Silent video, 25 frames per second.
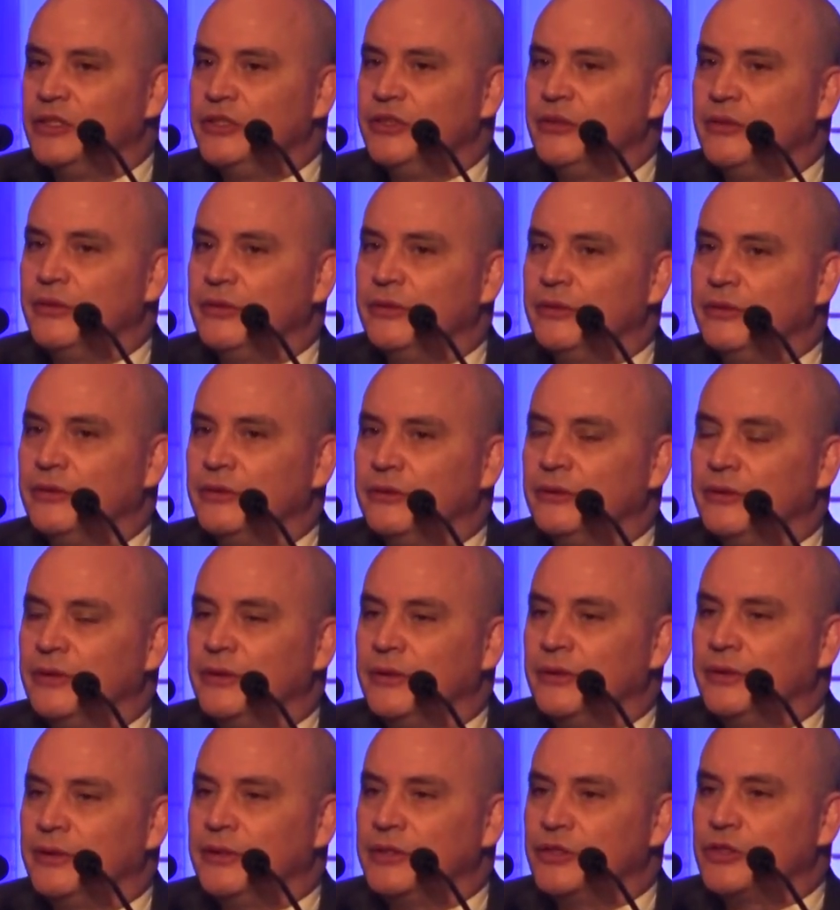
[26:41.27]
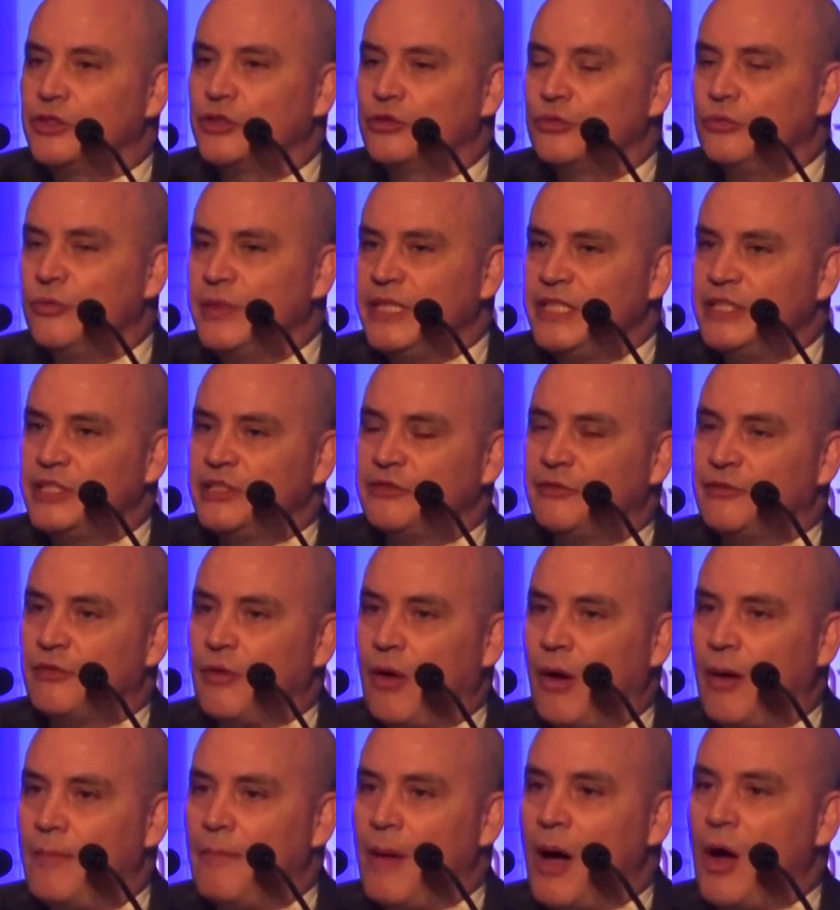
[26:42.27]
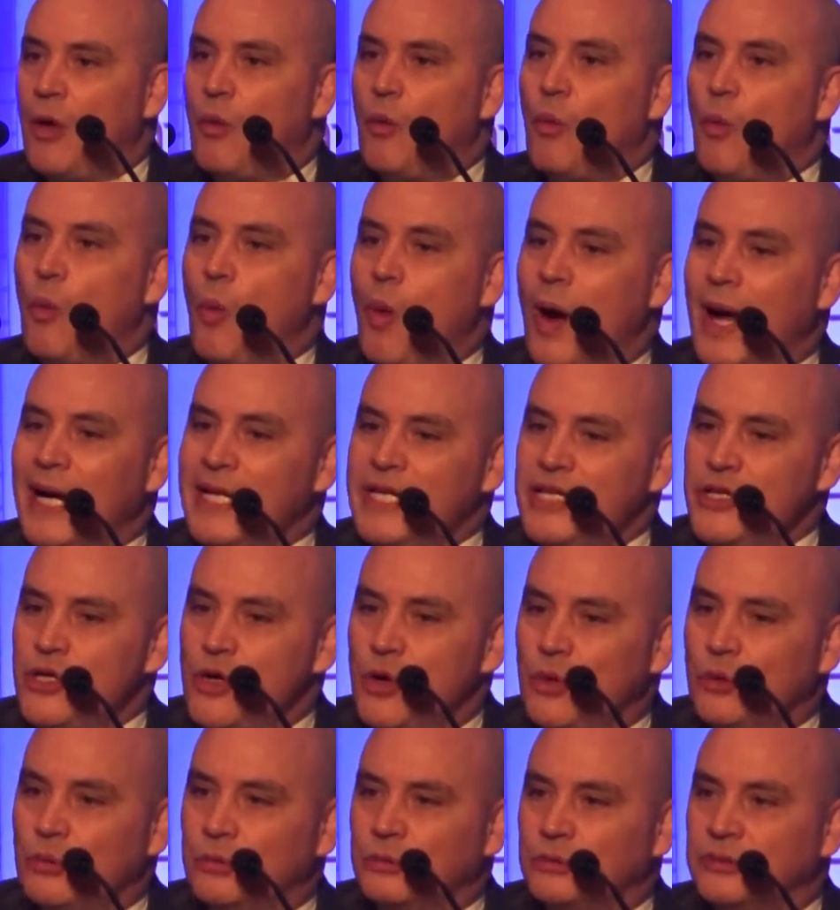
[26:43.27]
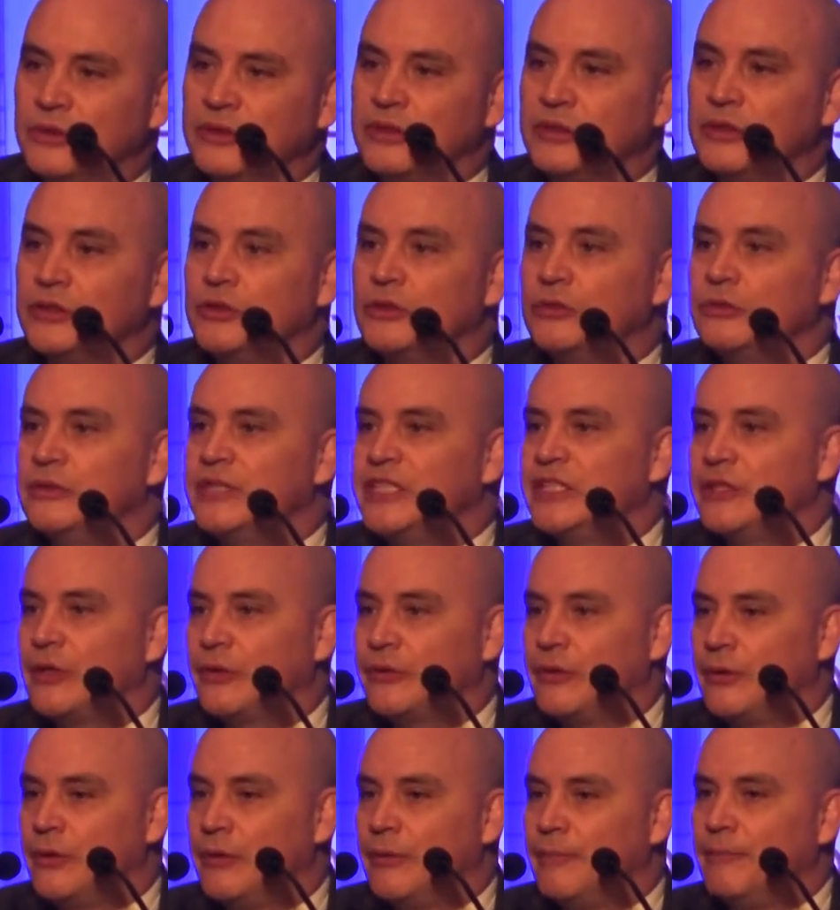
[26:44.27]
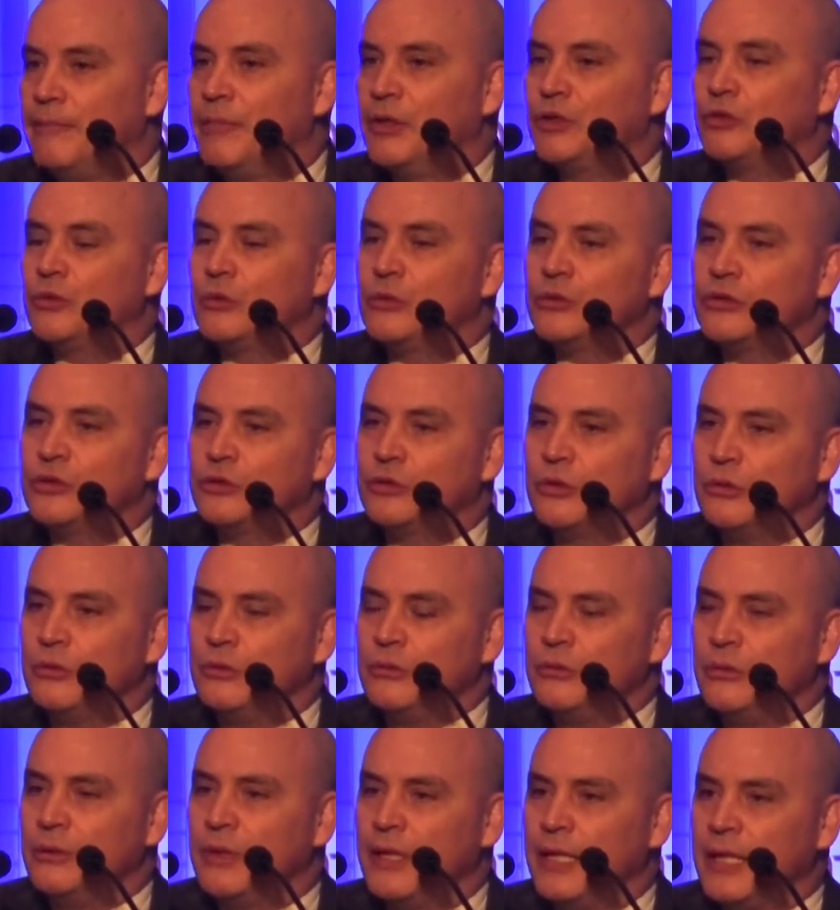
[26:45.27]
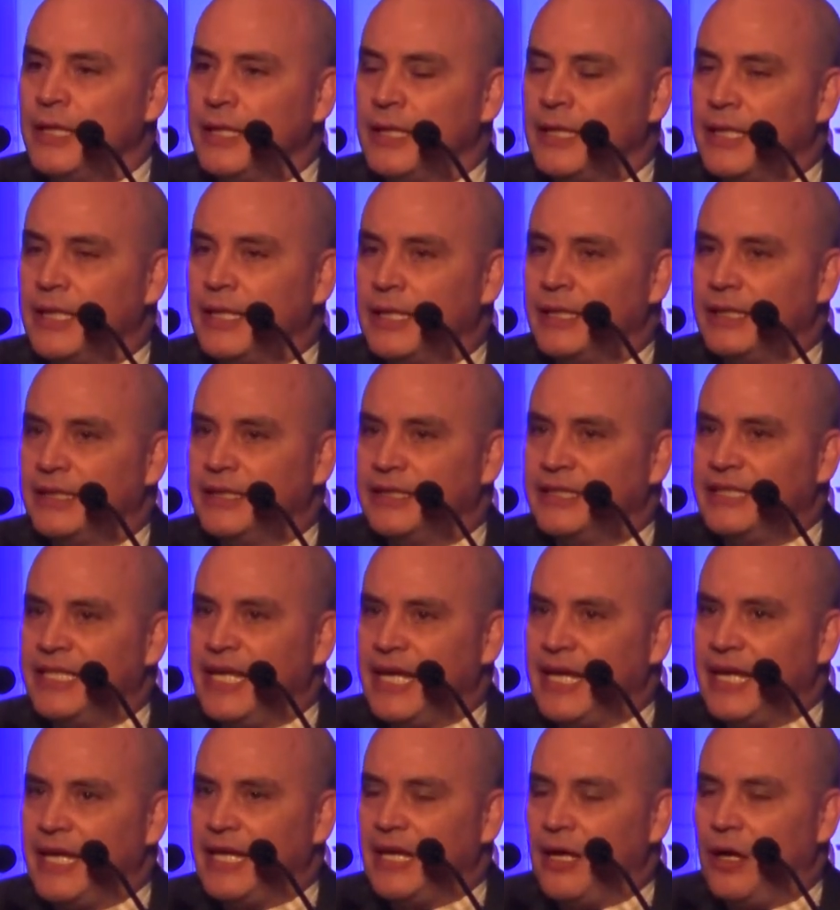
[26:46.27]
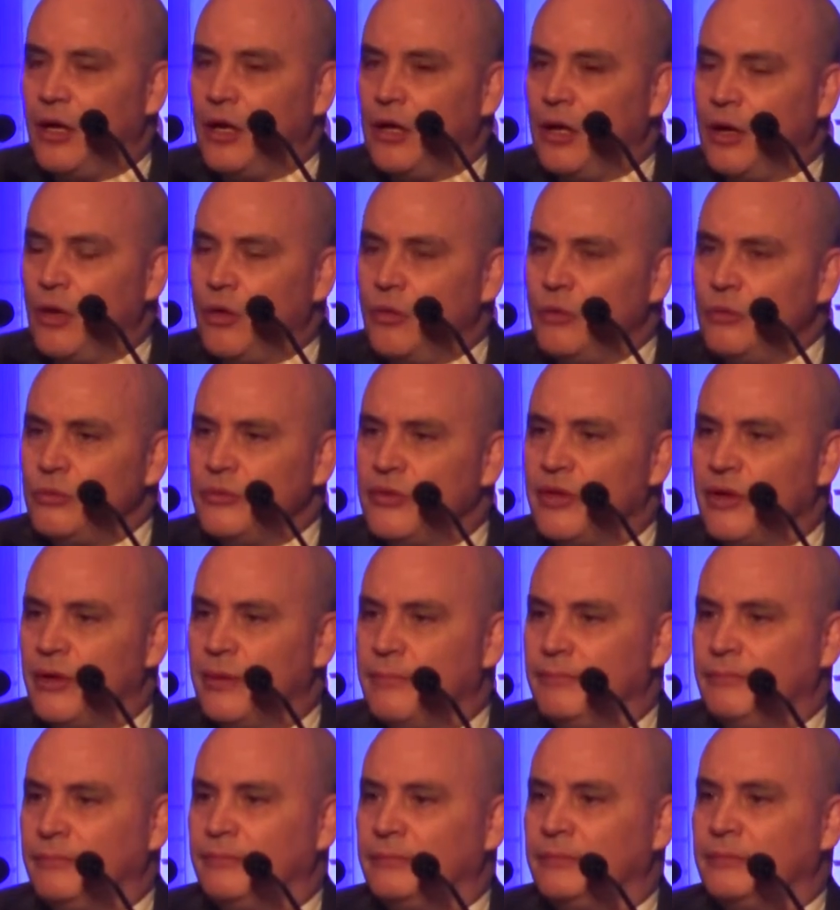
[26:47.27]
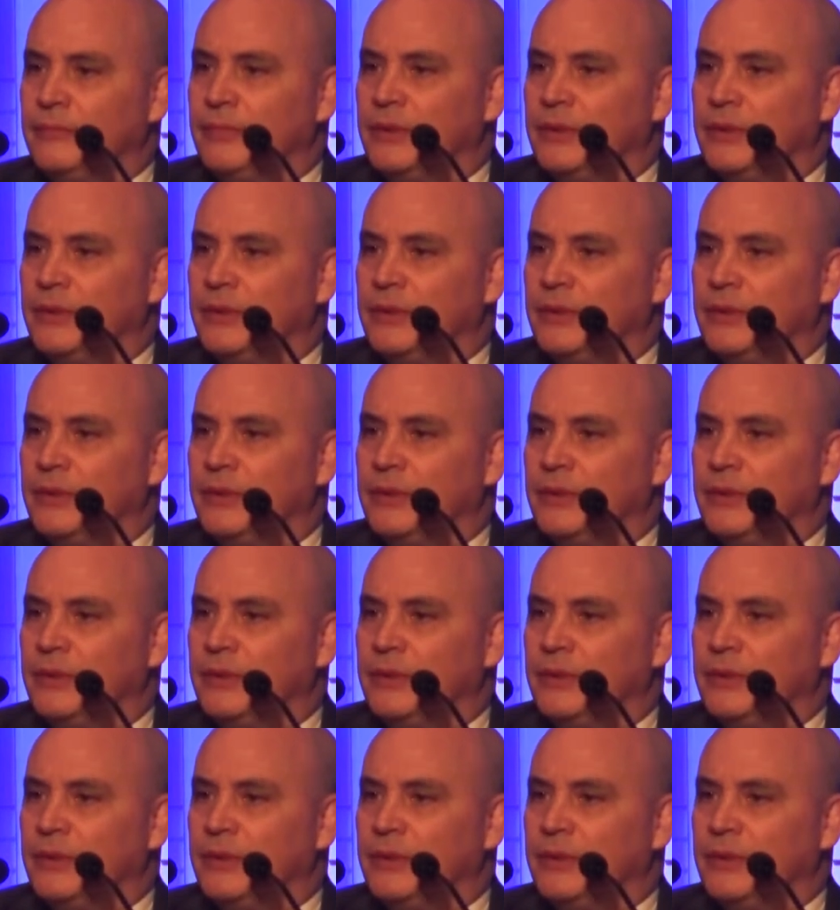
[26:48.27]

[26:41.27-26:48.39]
the switch from one node to the other, but also they allow them